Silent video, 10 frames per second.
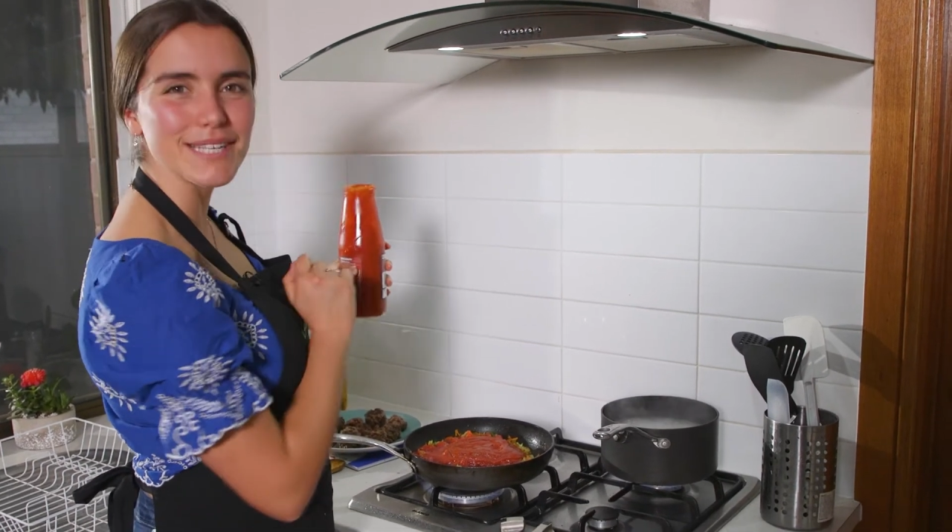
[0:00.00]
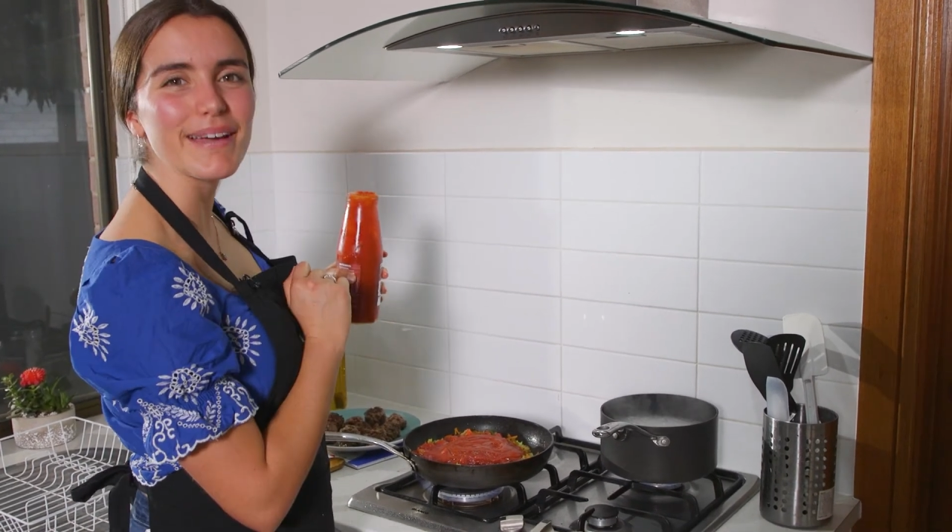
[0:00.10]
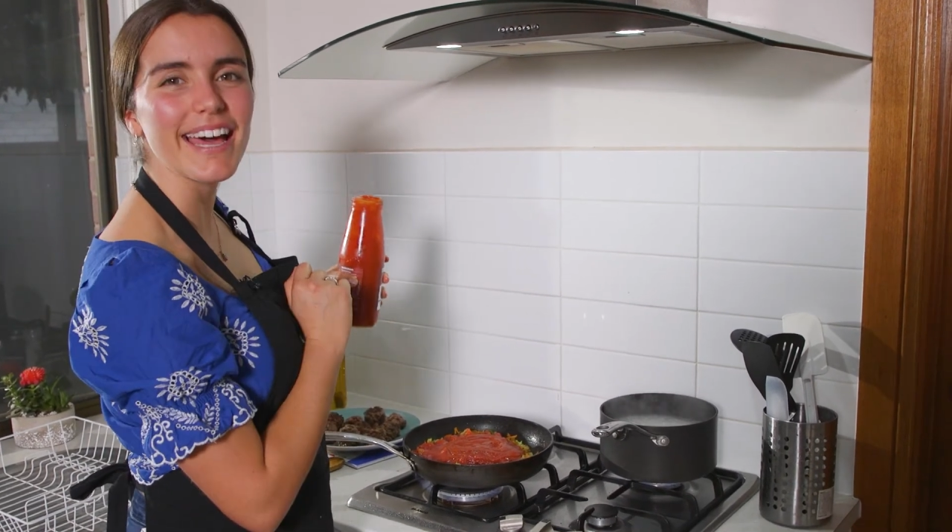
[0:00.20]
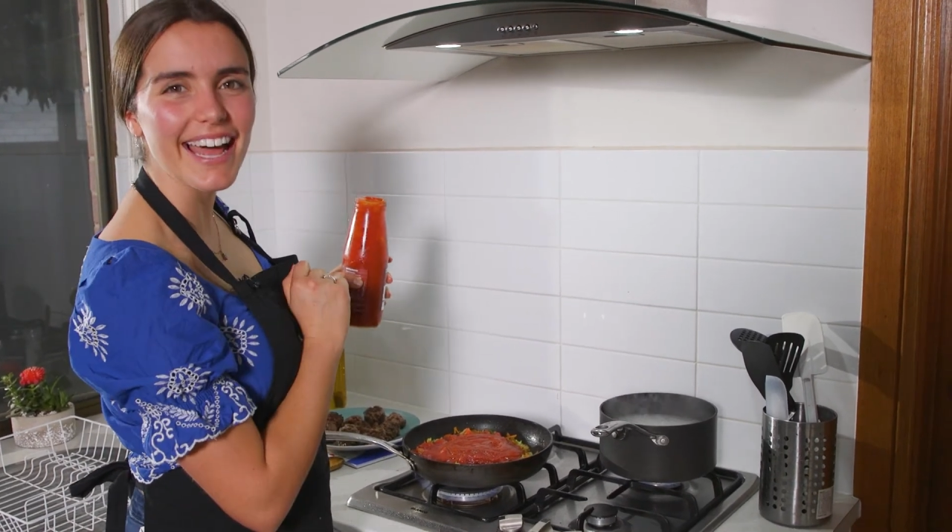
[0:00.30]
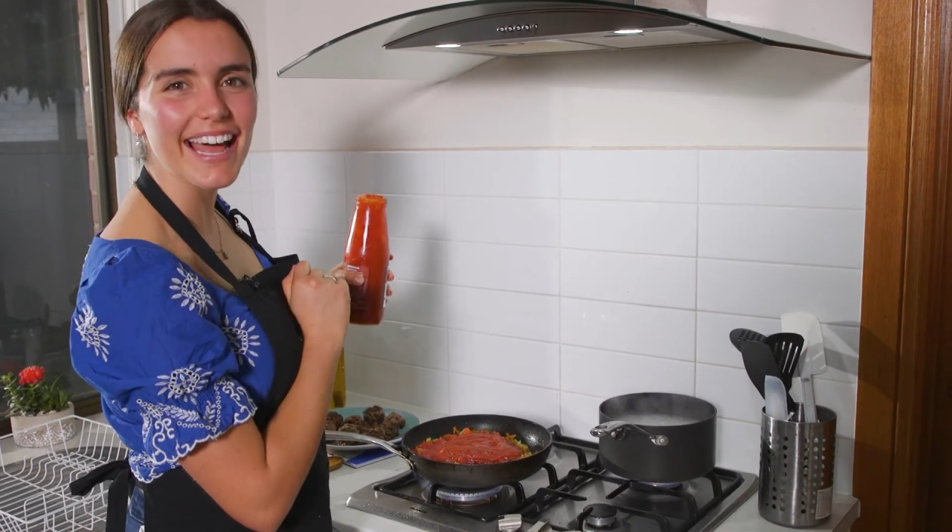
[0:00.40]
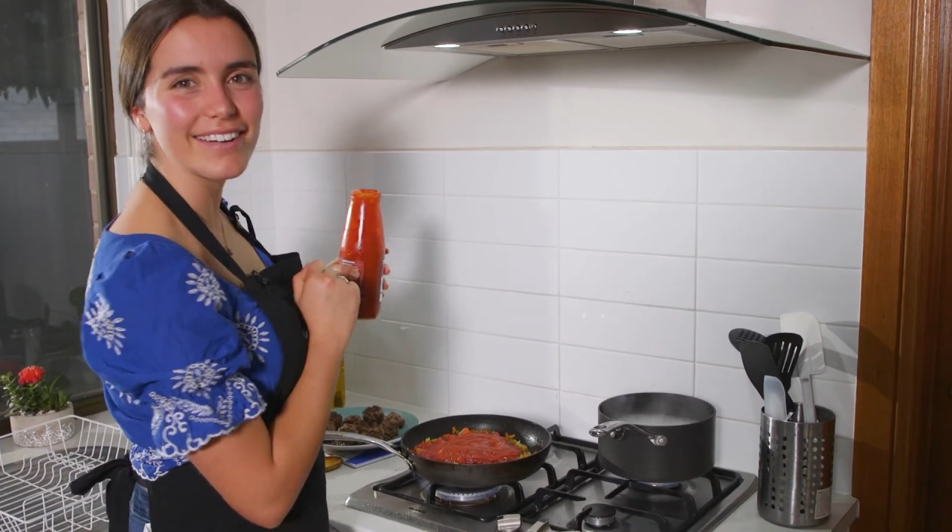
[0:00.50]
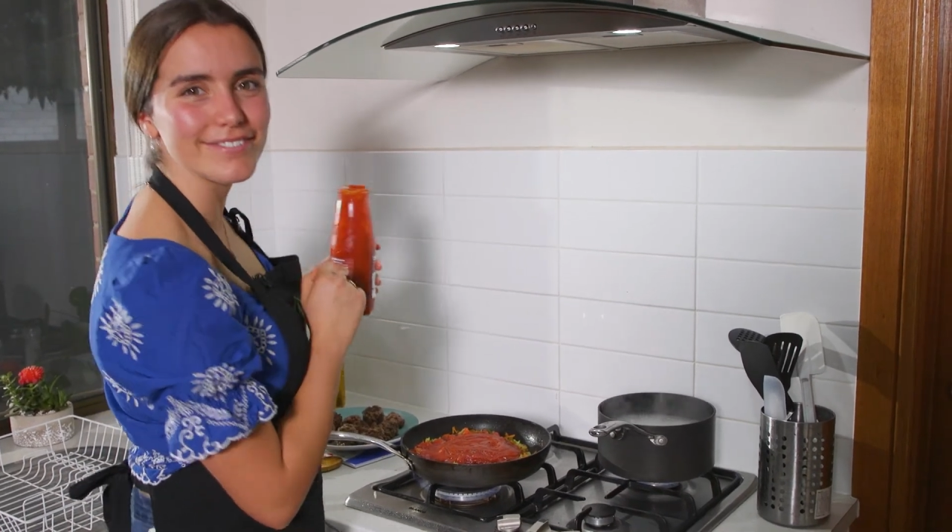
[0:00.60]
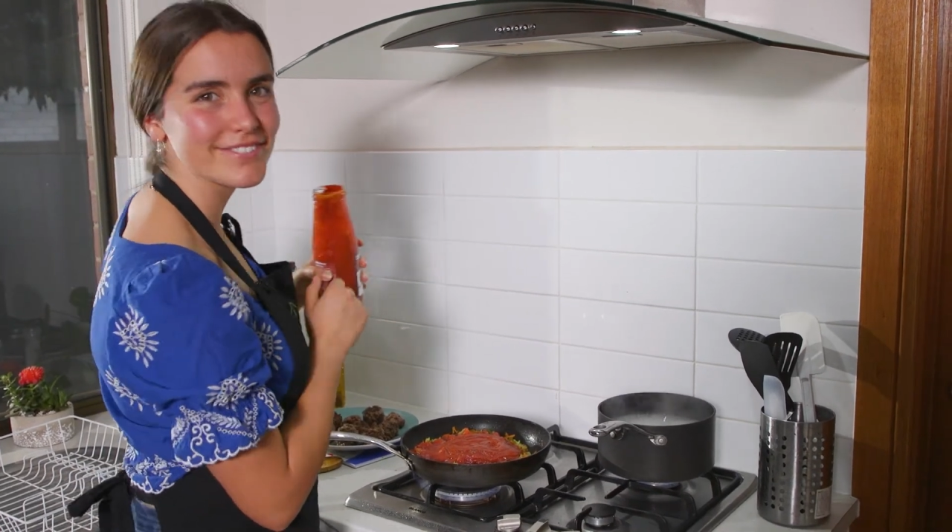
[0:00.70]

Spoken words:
about half.